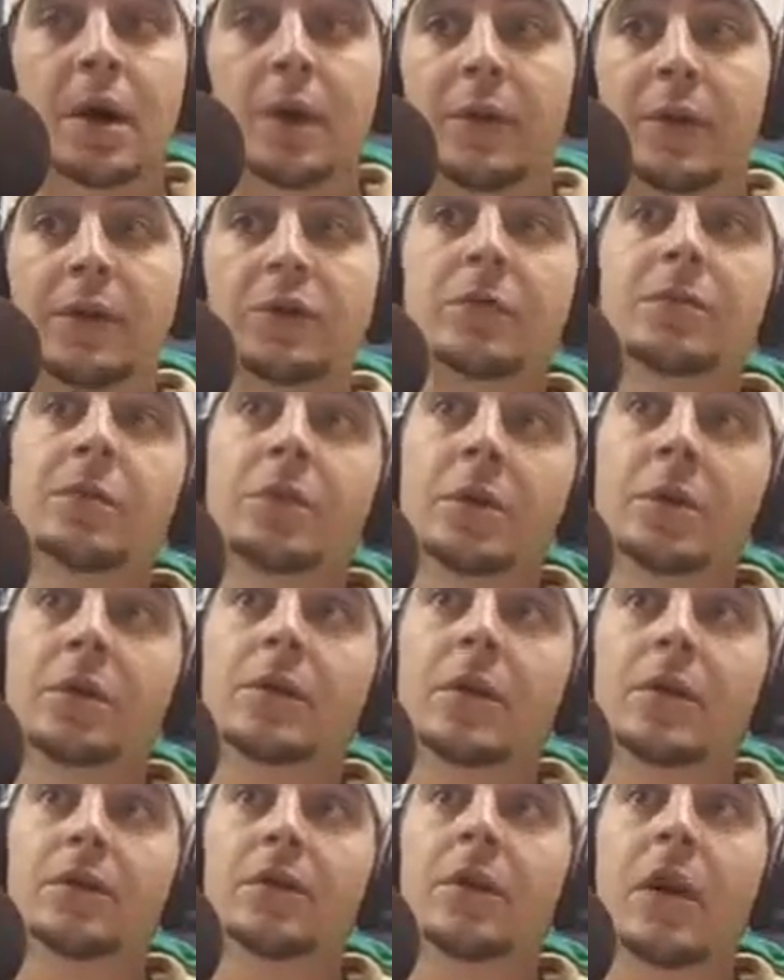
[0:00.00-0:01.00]
There's
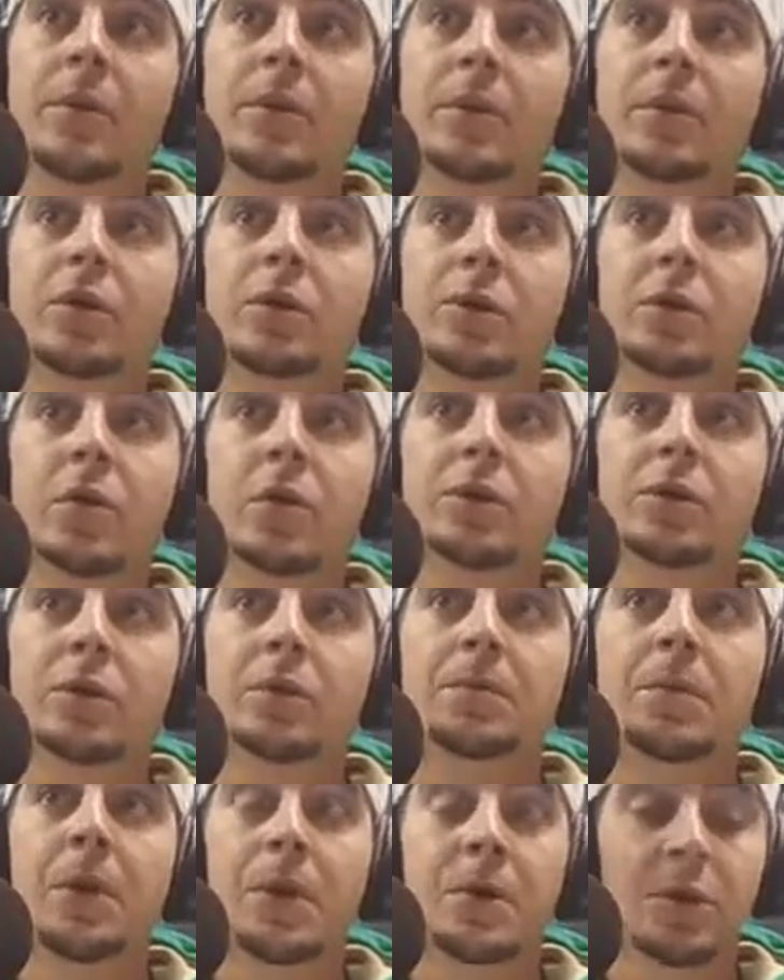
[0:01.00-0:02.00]
a couple good
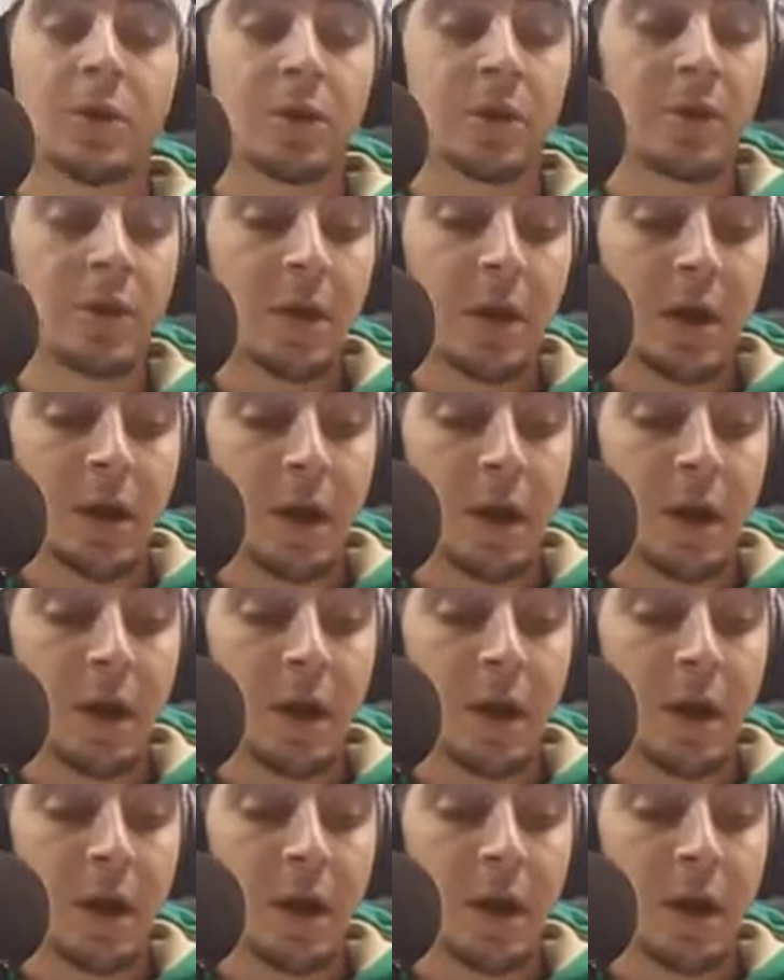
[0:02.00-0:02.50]
1-2 punches.